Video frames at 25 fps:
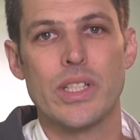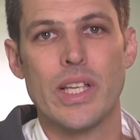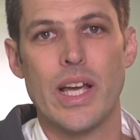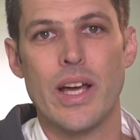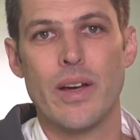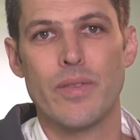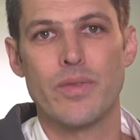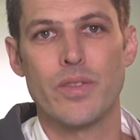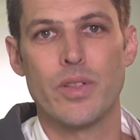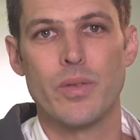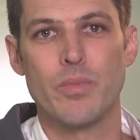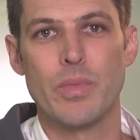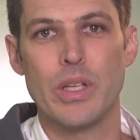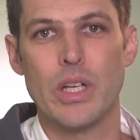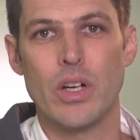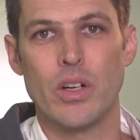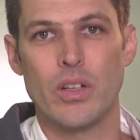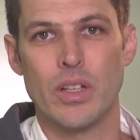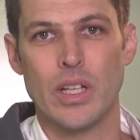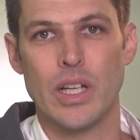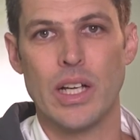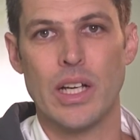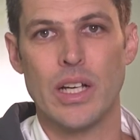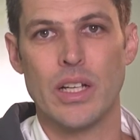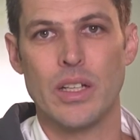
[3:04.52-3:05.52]
have to be
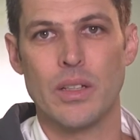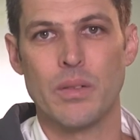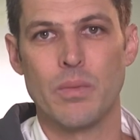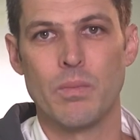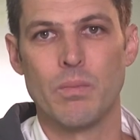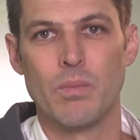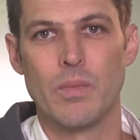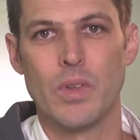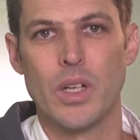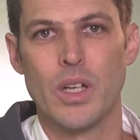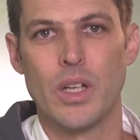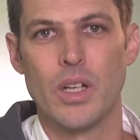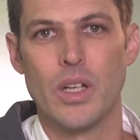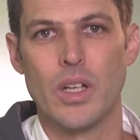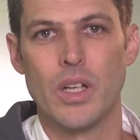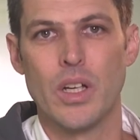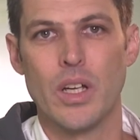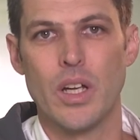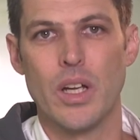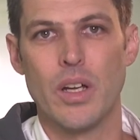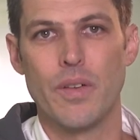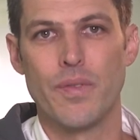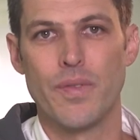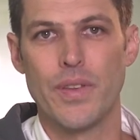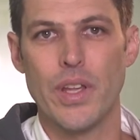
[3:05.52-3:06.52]
online.
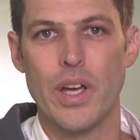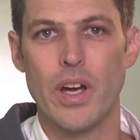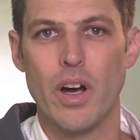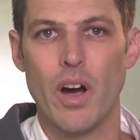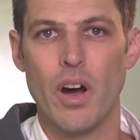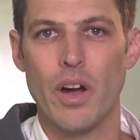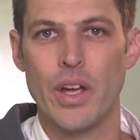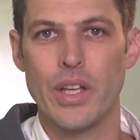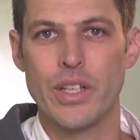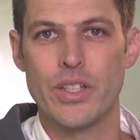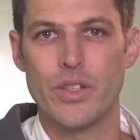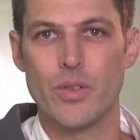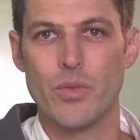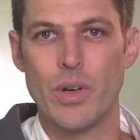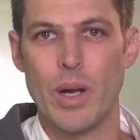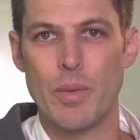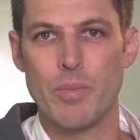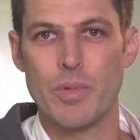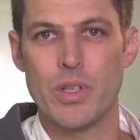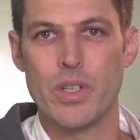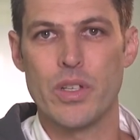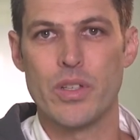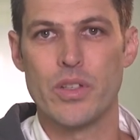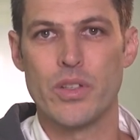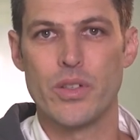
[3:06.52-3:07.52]
If there are
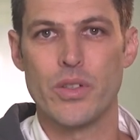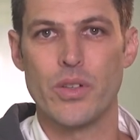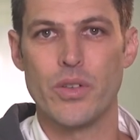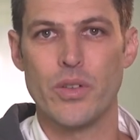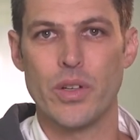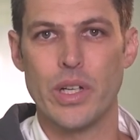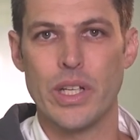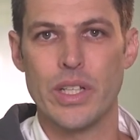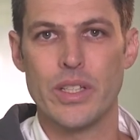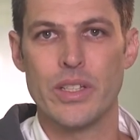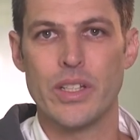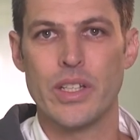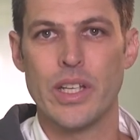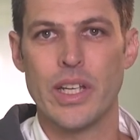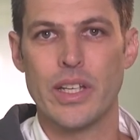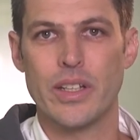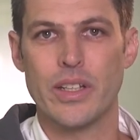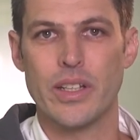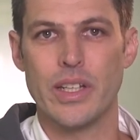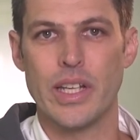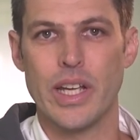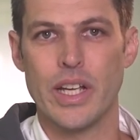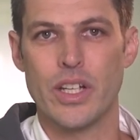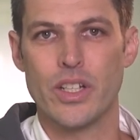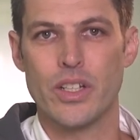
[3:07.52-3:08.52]
interruptions to your internet
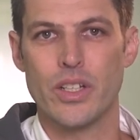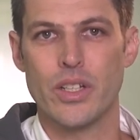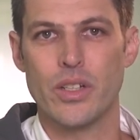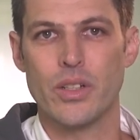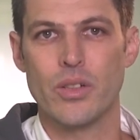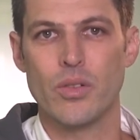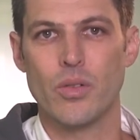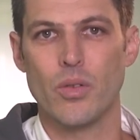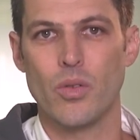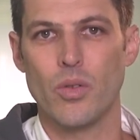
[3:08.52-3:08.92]
connection